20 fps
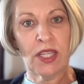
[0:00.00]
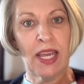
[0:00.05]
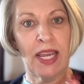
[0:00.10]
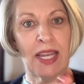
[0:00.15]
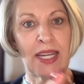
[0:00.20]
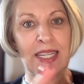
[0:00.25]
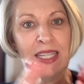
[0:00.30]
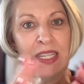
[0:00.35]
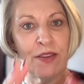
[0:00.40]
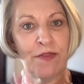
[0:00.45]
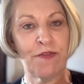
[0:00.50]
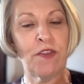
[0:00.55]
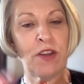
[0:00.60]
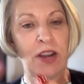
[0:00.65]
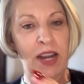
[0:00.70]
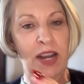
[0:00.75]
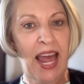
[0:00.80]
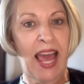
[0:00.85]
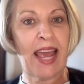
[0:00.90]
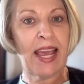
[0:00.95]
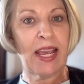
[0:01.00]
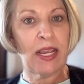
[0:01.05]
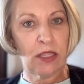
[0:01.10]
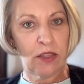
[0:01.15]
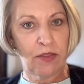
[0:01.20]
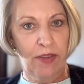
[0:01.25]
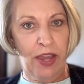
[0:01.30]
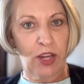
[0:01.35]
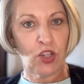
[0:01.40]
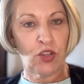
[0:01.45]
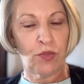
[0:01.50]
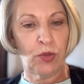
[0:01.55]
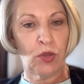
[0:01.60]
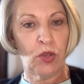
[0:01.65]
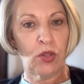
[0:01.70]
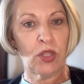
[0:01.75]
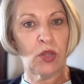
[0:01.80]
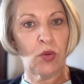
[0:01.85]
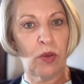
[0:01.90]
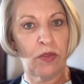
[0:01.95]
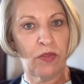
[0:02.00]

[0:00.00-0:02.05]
They're different layers of attributes that